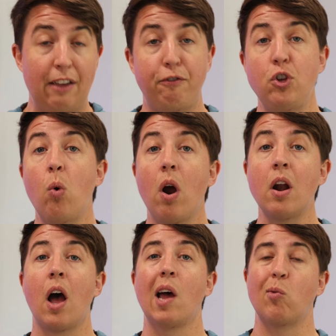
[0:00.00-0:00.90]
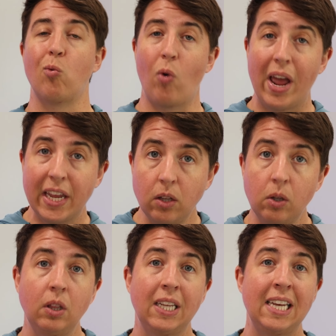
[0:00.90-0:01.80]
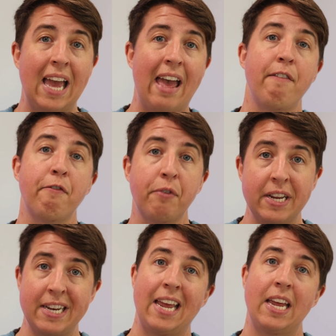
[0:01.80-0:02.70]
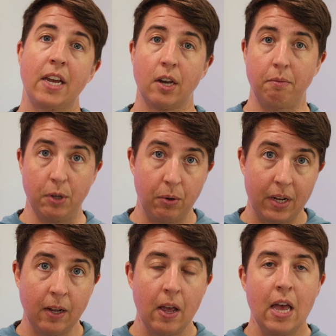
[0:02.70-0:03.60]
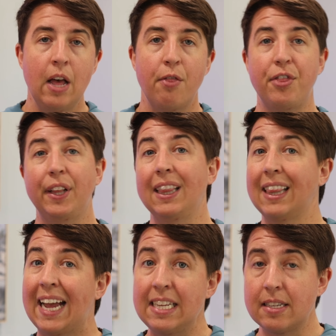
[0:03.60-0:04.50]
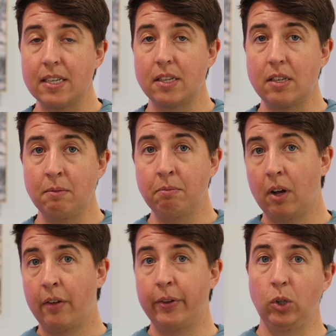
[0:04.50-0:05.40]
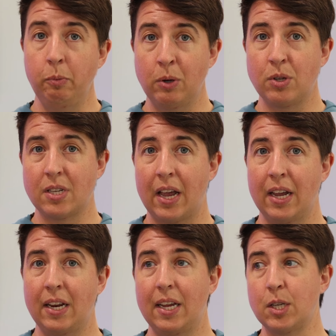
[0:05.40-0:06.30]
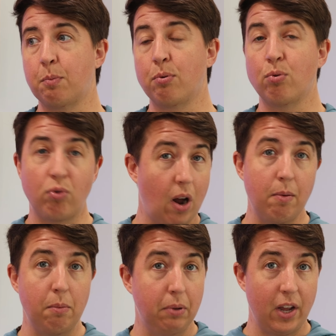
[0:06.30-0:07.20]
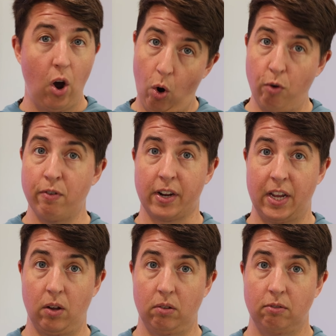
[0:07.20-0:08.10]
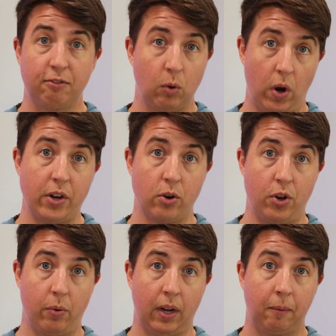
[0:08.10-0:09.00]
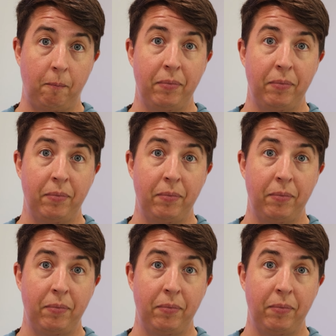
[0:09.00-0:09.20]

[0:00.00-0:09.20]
If you are not regularly everyday commuting, the light system on the Lumos side is probably overkill for what you're doing.